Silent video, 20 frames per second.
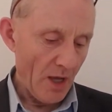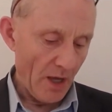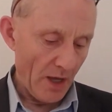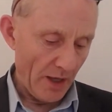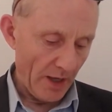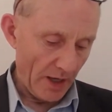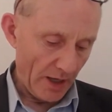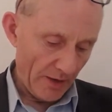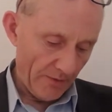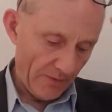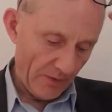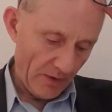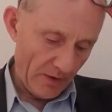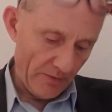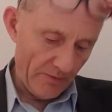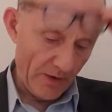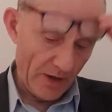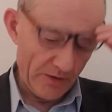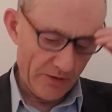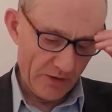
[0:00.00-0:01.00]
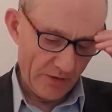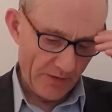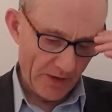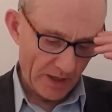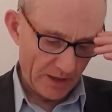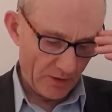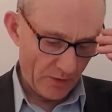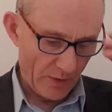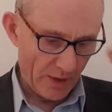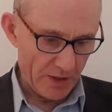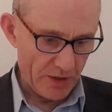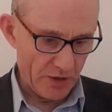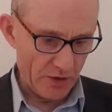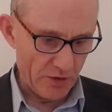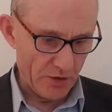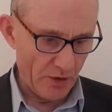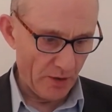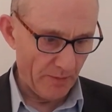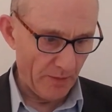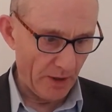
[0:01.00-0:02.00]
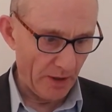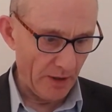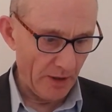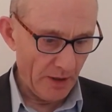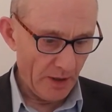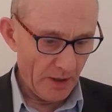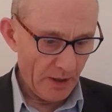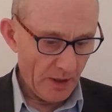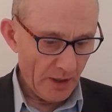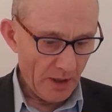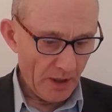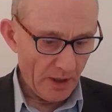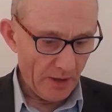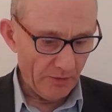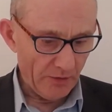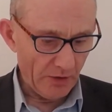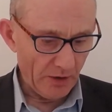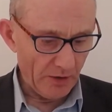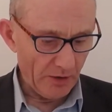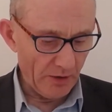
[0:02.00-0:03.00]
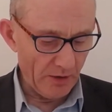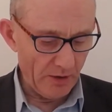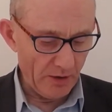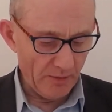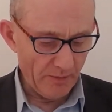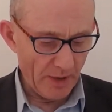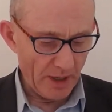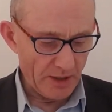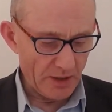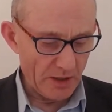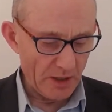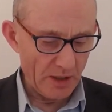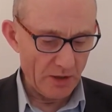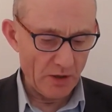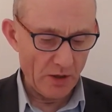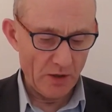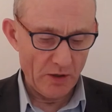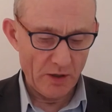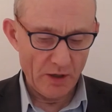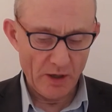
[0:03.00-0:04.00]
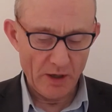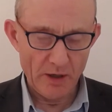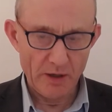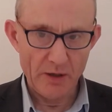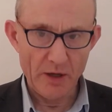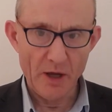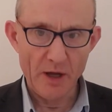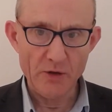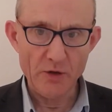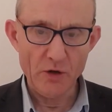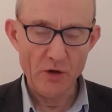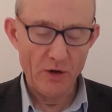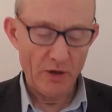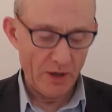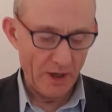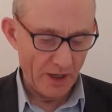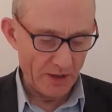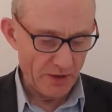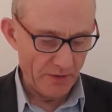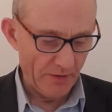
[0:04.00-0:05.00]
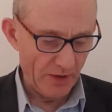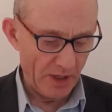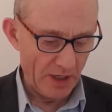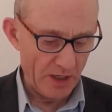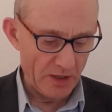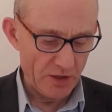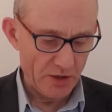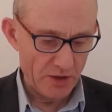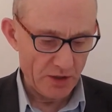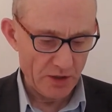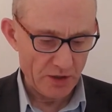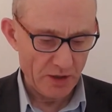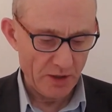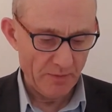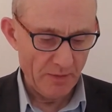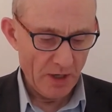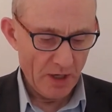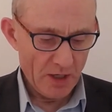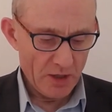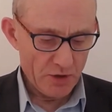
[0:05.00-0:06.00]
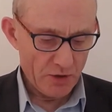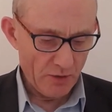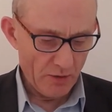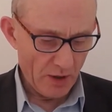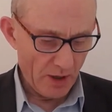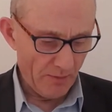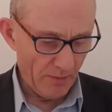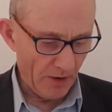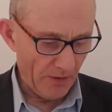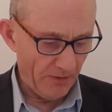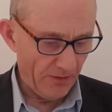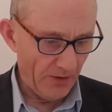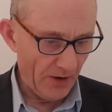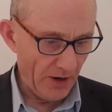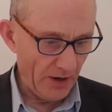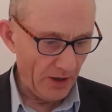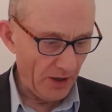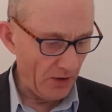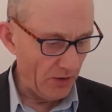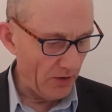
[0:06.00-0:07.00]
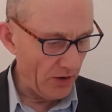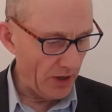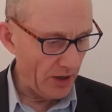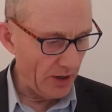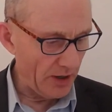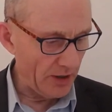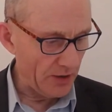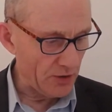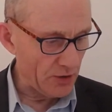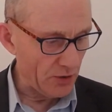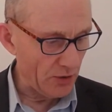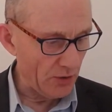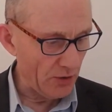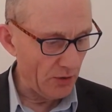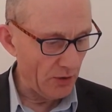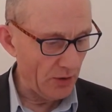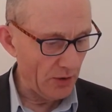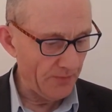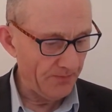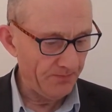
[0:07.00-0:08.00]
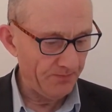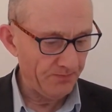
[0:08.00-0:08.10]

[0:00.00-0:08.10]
I think I've answered that question somewhere. I said you might need a new classification system. So I'm referring you here to